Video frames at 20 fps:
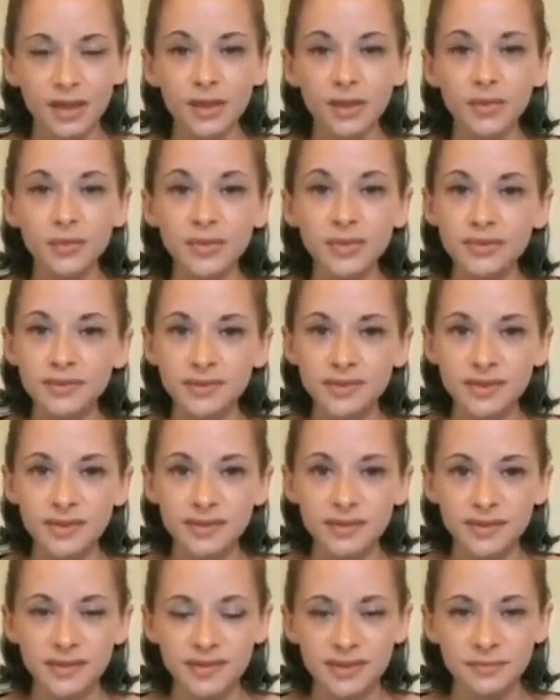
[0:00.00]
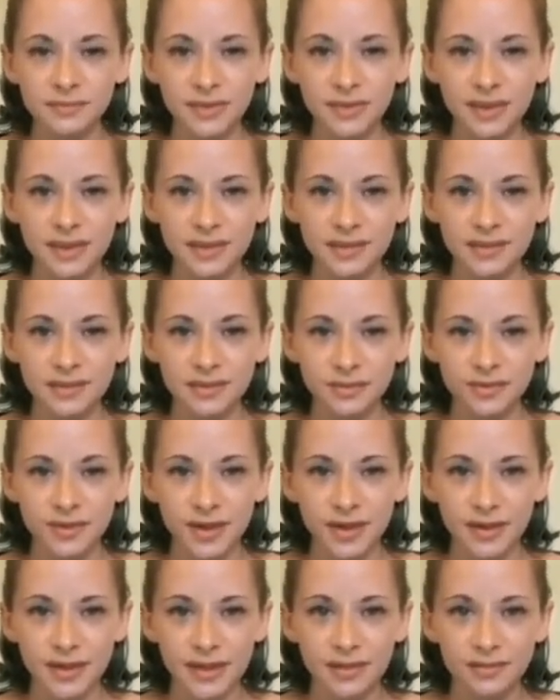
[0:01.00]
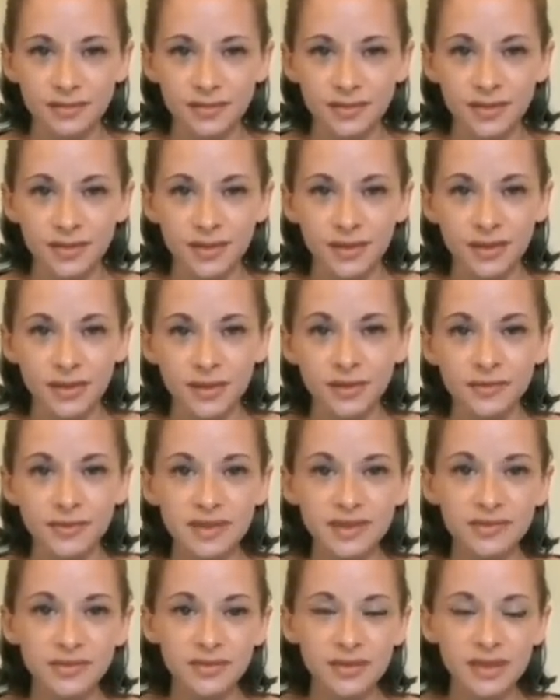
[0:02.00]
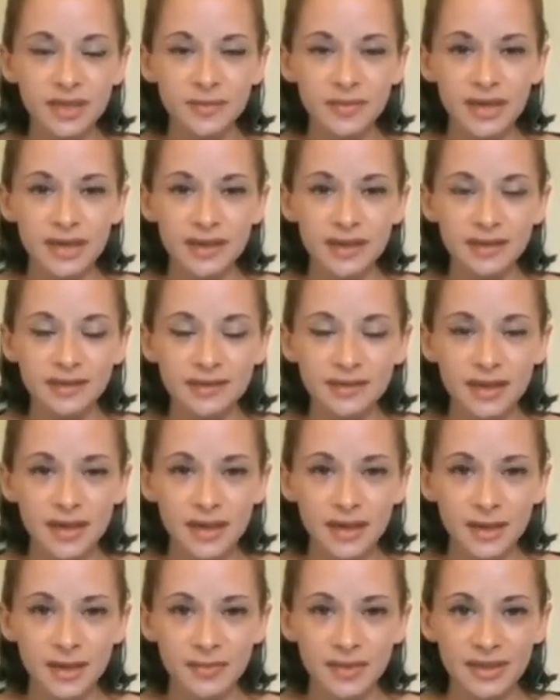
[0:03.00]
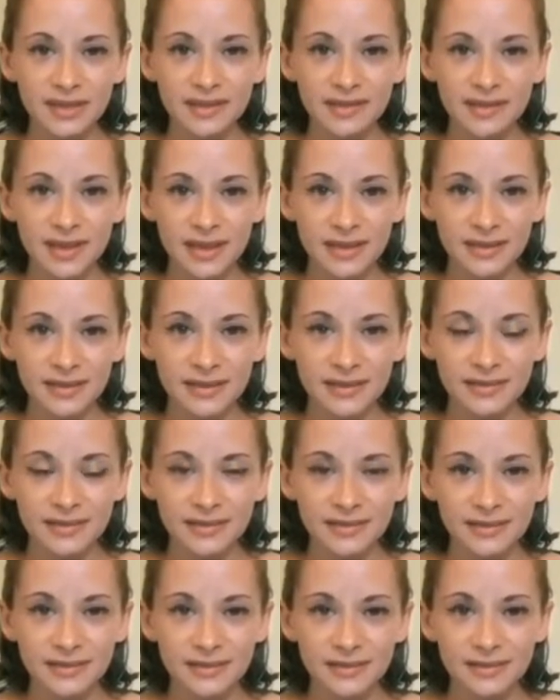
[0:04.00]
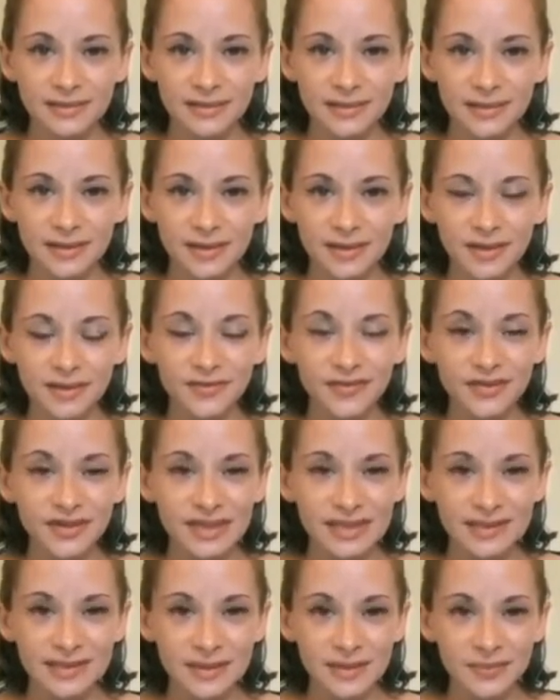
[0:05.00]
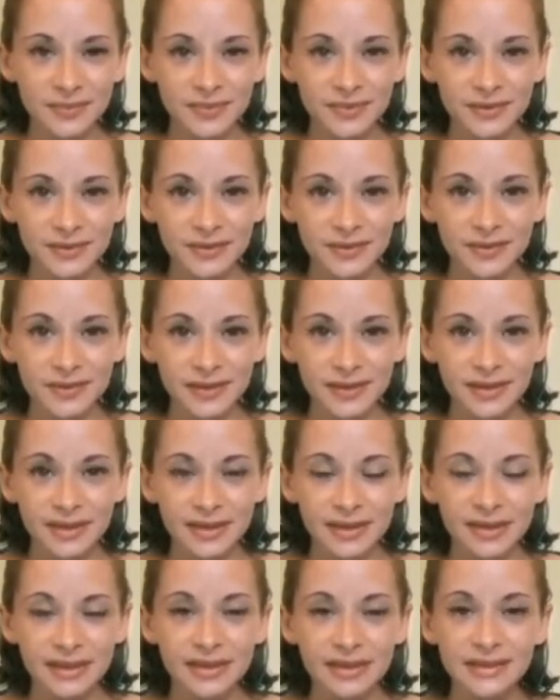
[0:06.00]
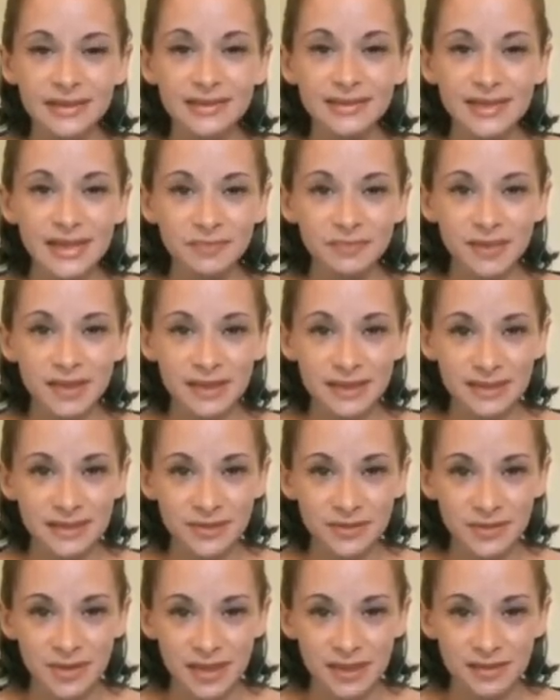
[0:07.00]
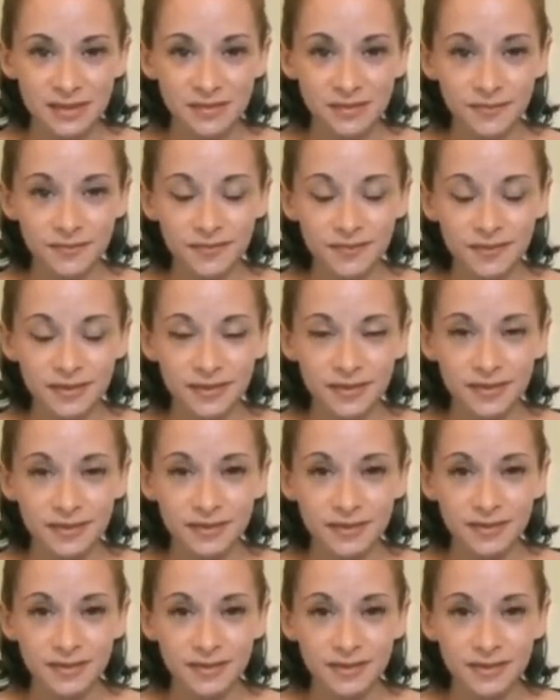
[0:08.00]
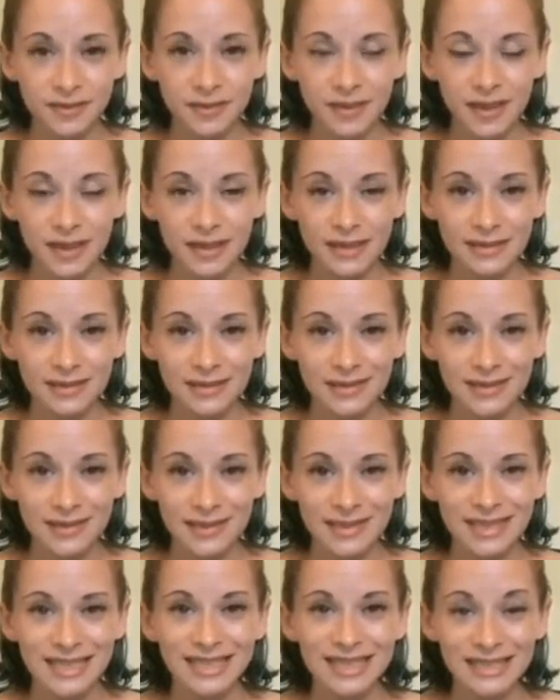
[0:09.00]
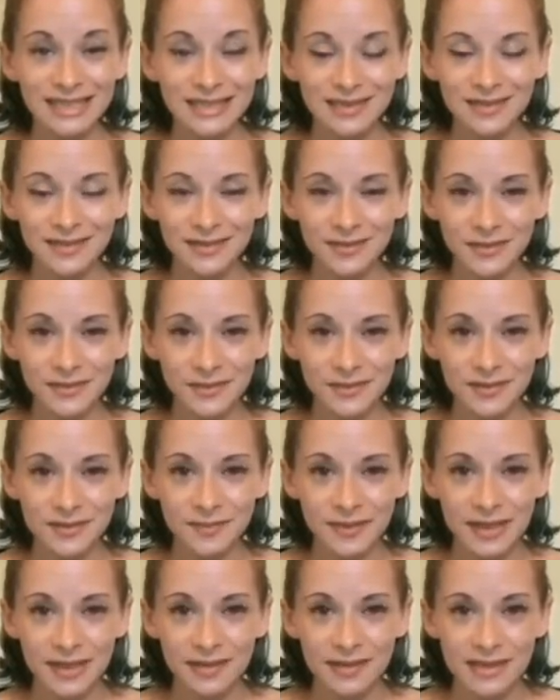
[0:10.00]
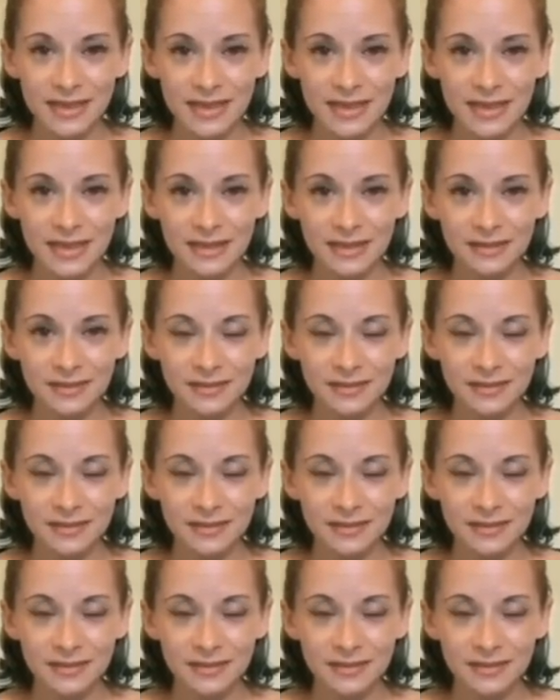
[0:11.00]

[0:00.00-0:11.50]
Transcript: We also use the impersonal pronoun when talking about the time and date. For example, it's 10 past 12 and it's Sue's birthday.